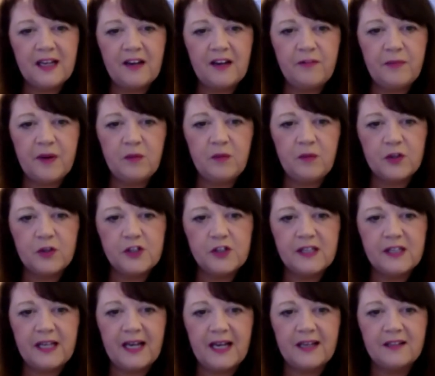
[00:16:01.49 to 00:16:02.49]
I've been
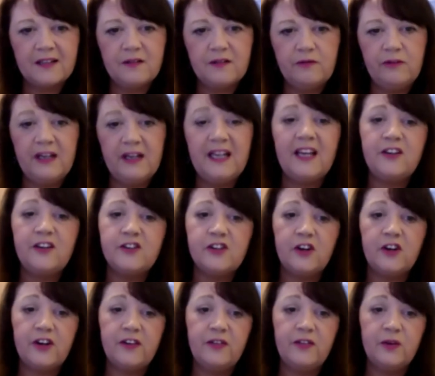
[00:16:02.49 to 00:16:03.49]
watching that, really
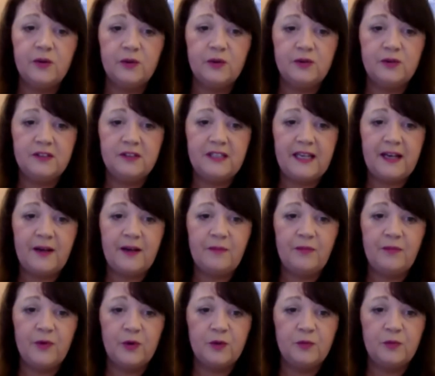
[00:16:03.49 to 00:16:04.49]
enjoying those
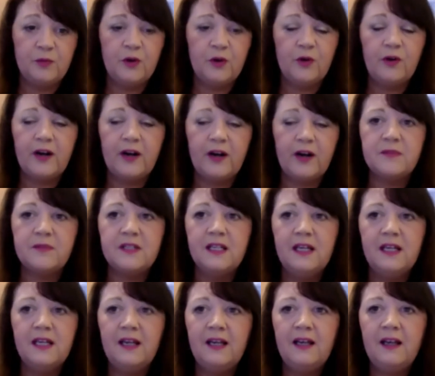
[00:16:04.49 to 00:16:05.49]
programs,
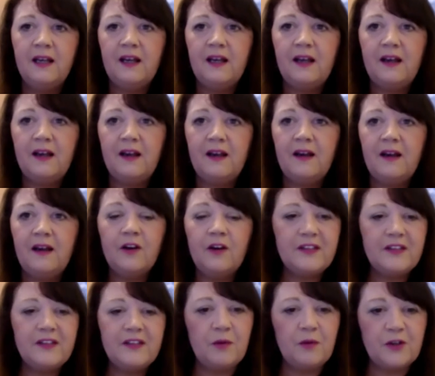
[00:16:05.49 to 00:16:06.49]
and
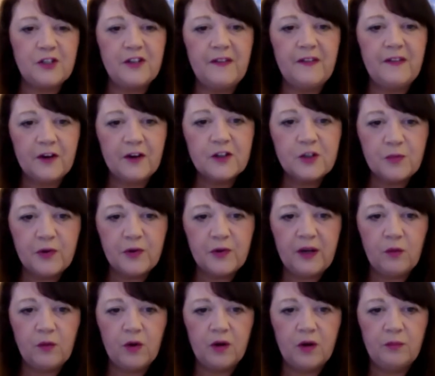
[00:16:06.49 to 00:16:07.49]
obviously watching the
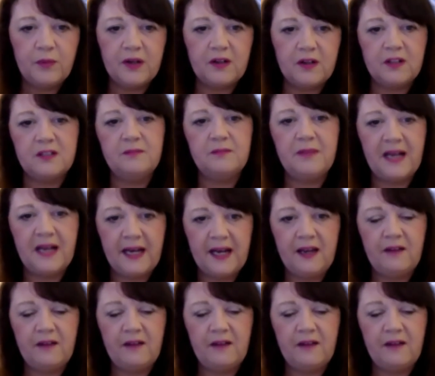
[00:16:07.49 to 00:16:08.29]
osprey one, because my